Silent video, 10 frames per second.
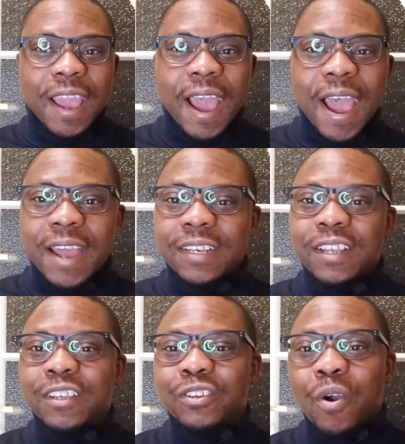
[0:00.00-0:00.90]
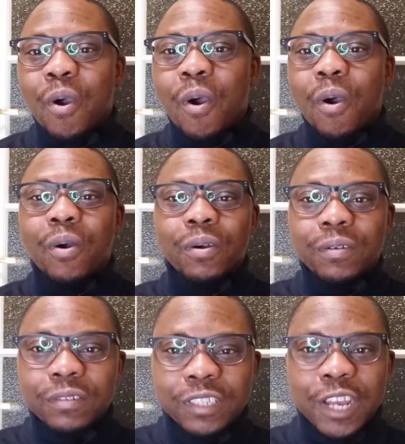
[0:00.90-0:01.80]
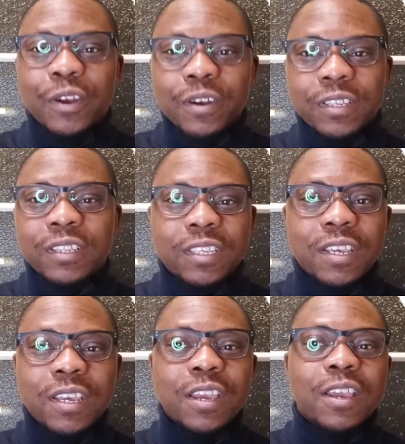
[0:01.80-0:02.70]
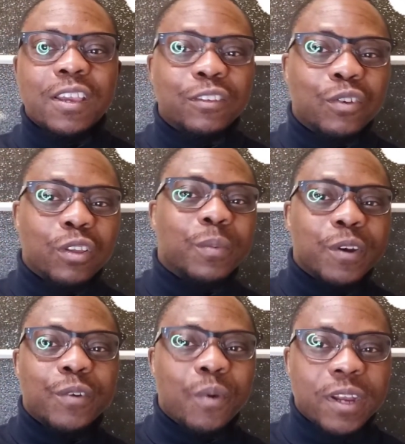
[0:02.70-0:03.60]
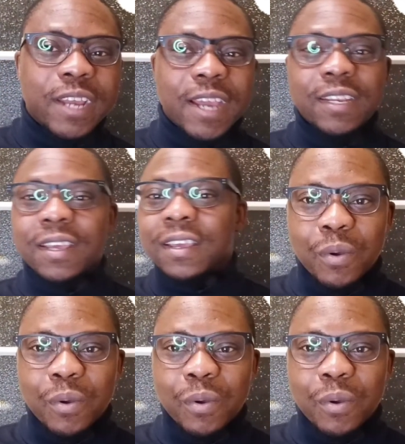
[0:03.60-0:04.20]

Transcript: and your generosity is going to be rewarded.